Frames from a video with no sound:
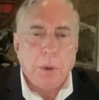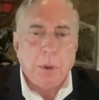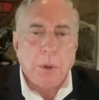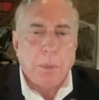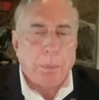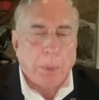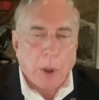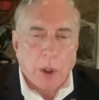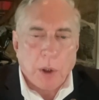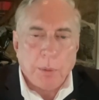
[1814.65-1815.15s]

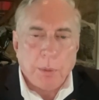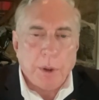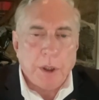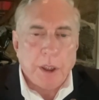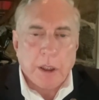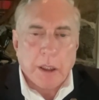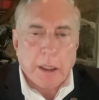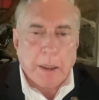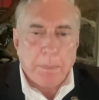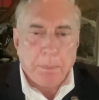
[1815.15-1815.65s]
to
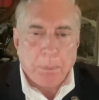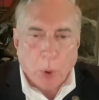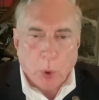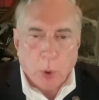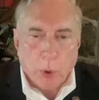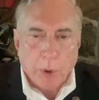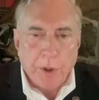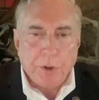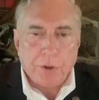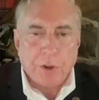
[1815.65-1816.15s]
permanently
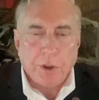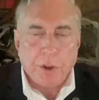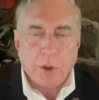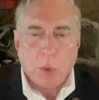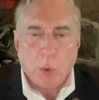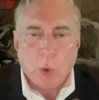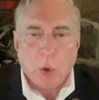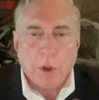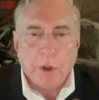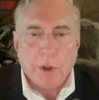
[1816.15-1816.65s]
poison
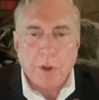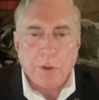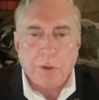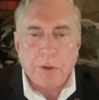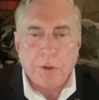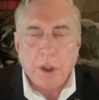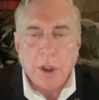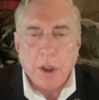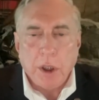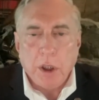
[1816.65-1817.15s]
the
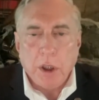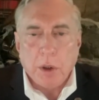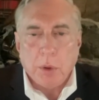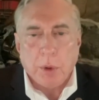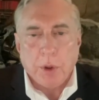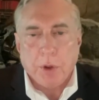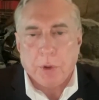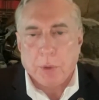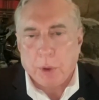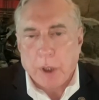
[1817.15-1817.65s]
waters
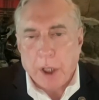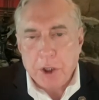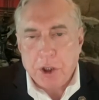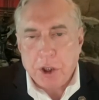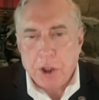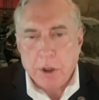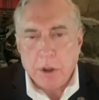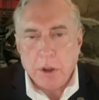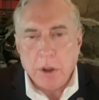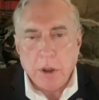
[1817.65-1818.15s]
with
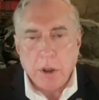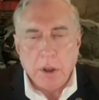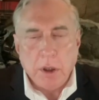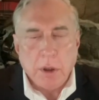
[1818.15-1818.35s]
Russia,